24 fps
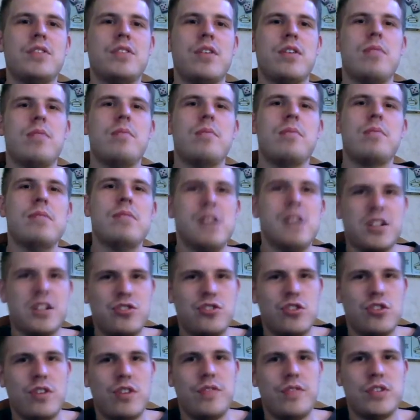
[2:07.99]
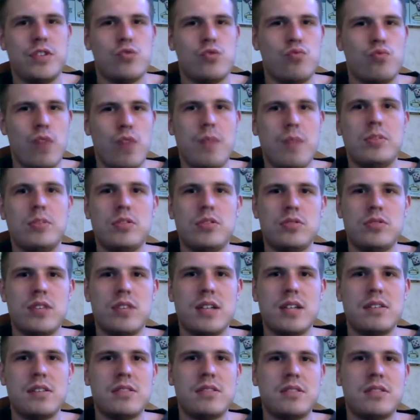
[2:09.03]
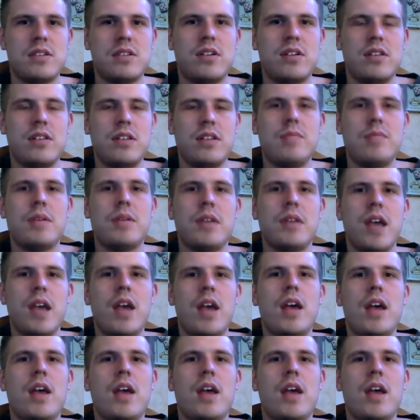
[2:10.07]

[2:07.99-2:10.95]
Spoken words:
So I'm not sure if it's rebels necessarily, but